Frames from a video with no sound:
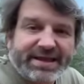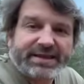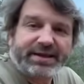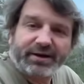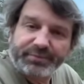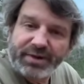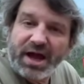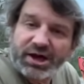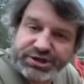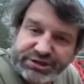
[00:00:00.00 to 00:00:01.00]
they're
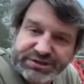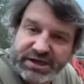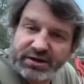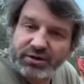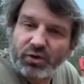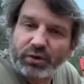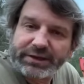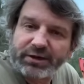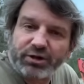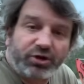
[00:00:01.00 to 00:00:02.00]
obnoxious, they're annoying.
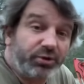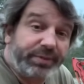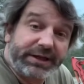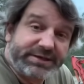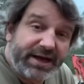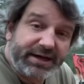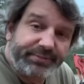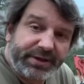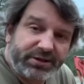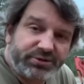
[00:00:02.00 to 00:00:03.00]
They're little bitty tiny
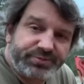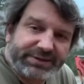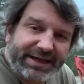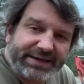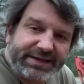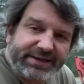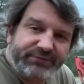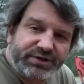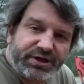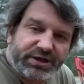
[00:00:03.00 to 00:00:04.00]
beetles, but they
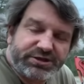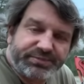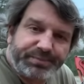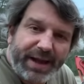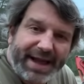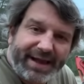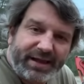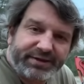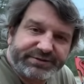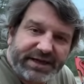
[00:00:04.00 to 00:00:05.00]
leave dust
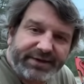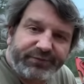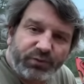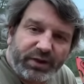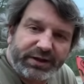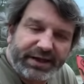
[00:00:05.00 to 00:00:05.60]
piles everywhere they